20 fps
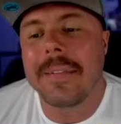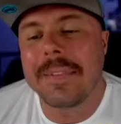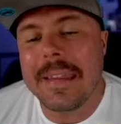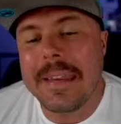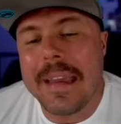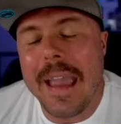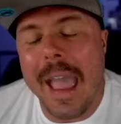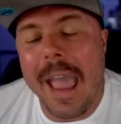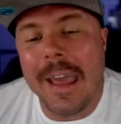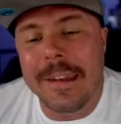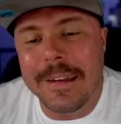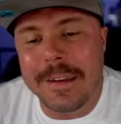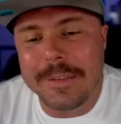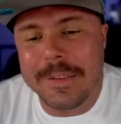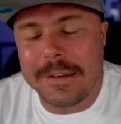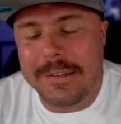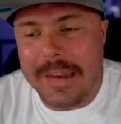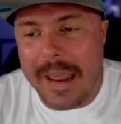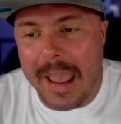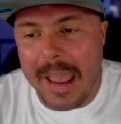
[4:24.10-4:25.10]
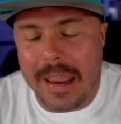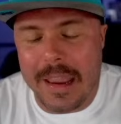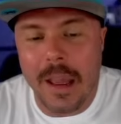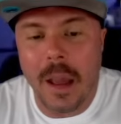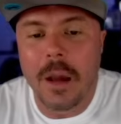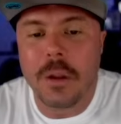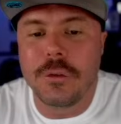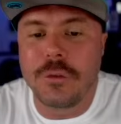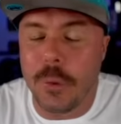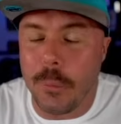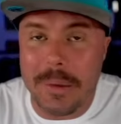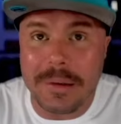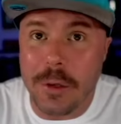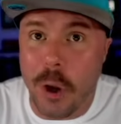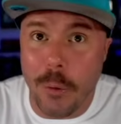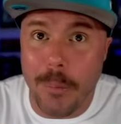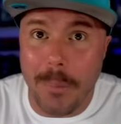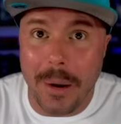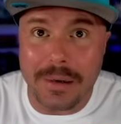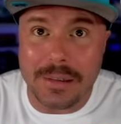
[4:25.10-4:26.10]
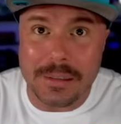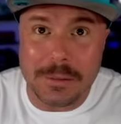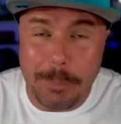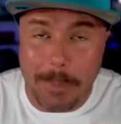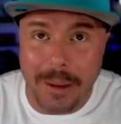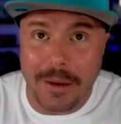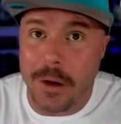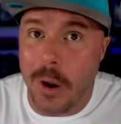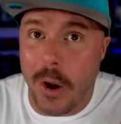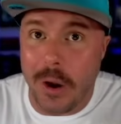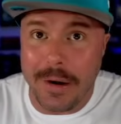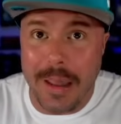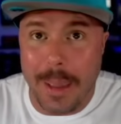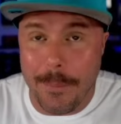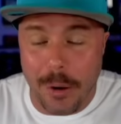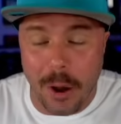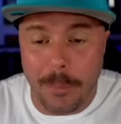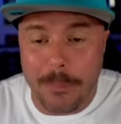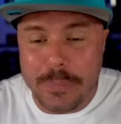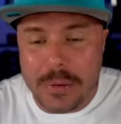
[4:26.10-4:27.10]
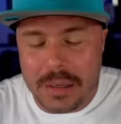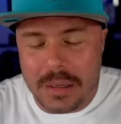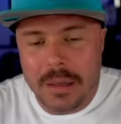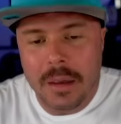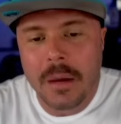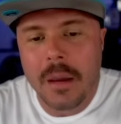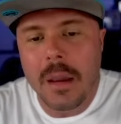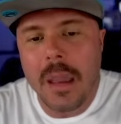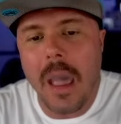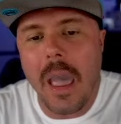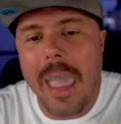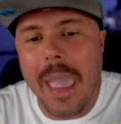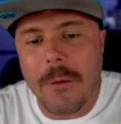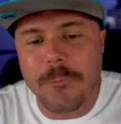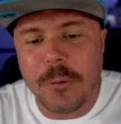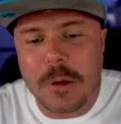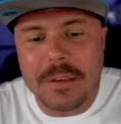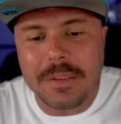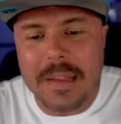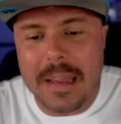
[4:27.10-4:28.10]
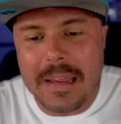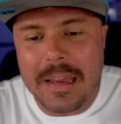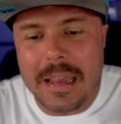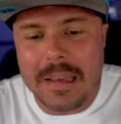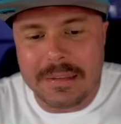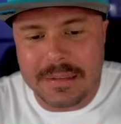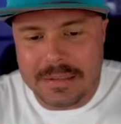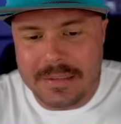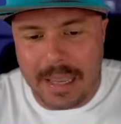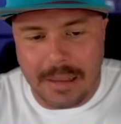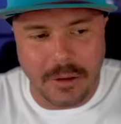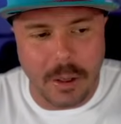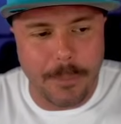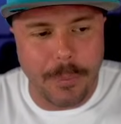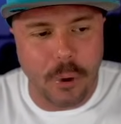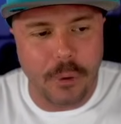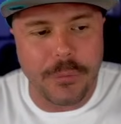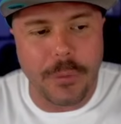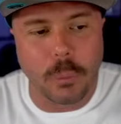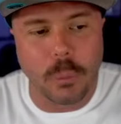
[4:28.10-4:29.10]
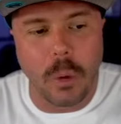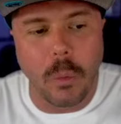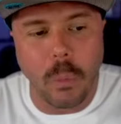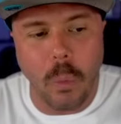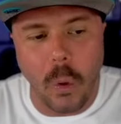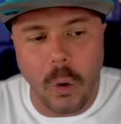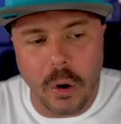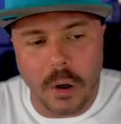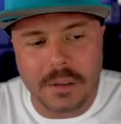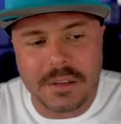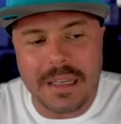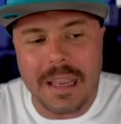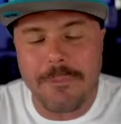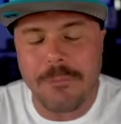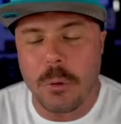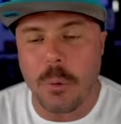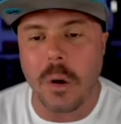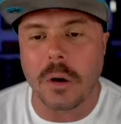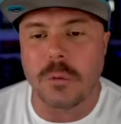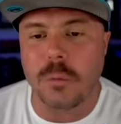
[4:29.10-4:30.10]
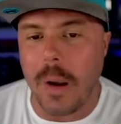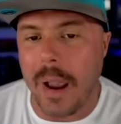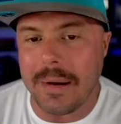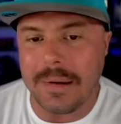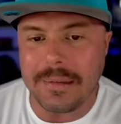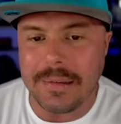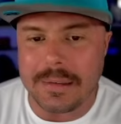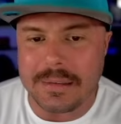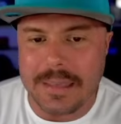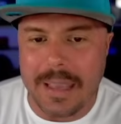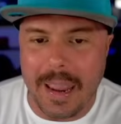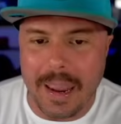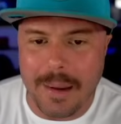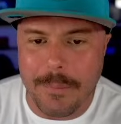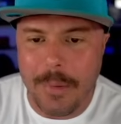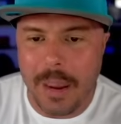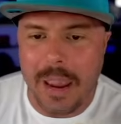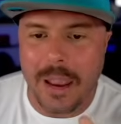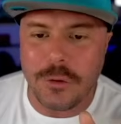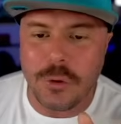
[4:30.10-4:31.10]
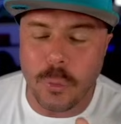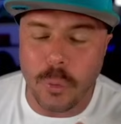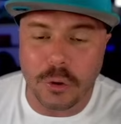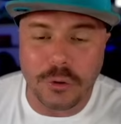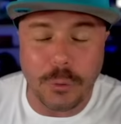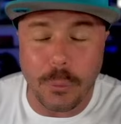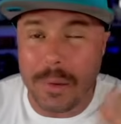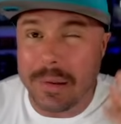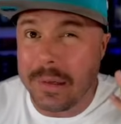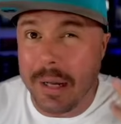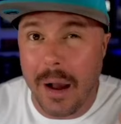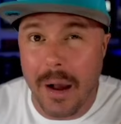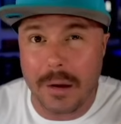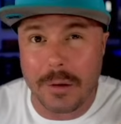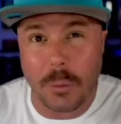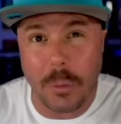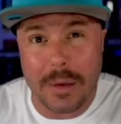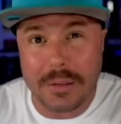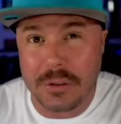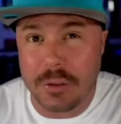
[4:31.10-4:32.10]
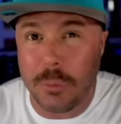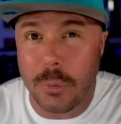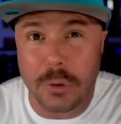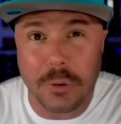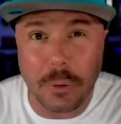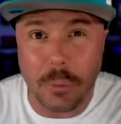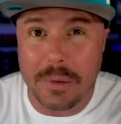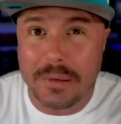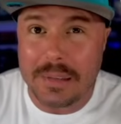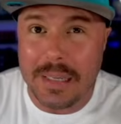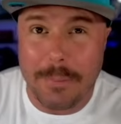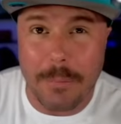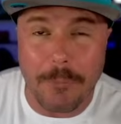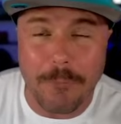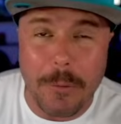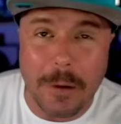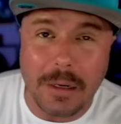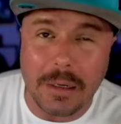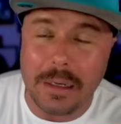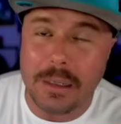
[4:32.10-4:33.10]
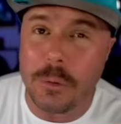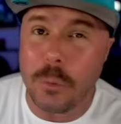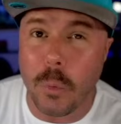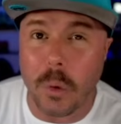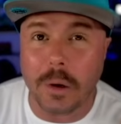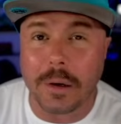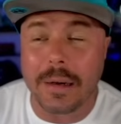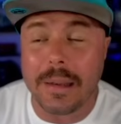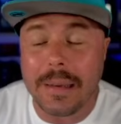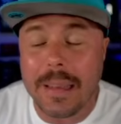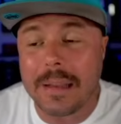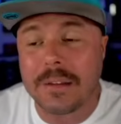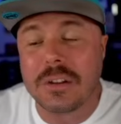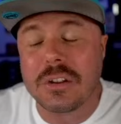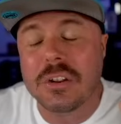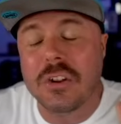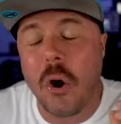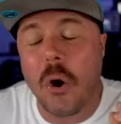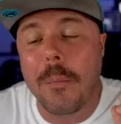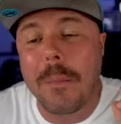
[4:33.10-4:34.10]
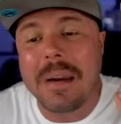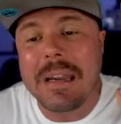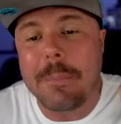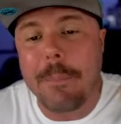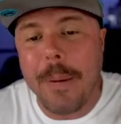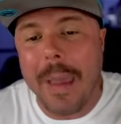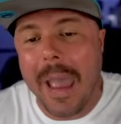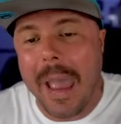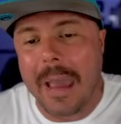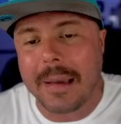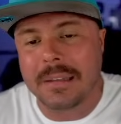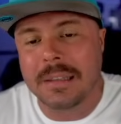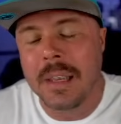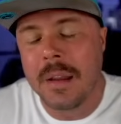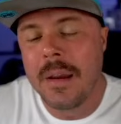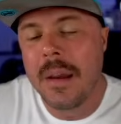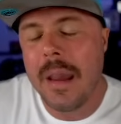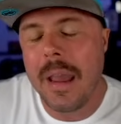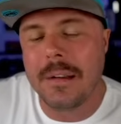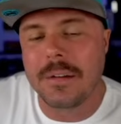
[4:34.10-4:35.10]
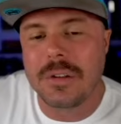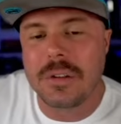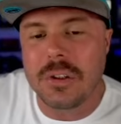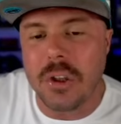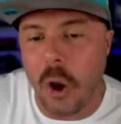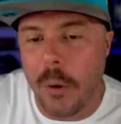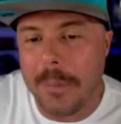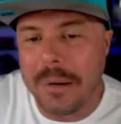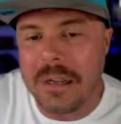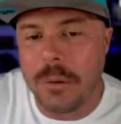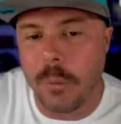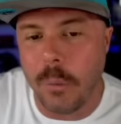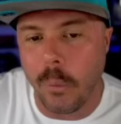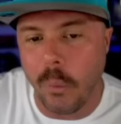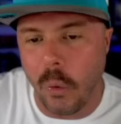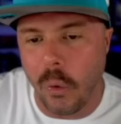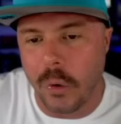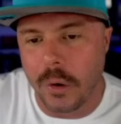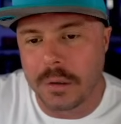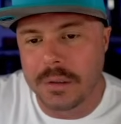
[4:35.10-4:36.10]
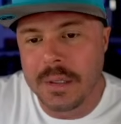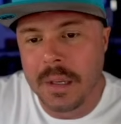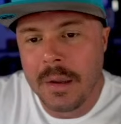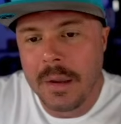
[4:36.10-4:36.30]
the end of the day, doing no money spent on MLB, everything is sellable. The rewards, if you are grinding this game and you are doing Conquest, you are doing Team Affinity, you are gonna get so many packs and so many rewards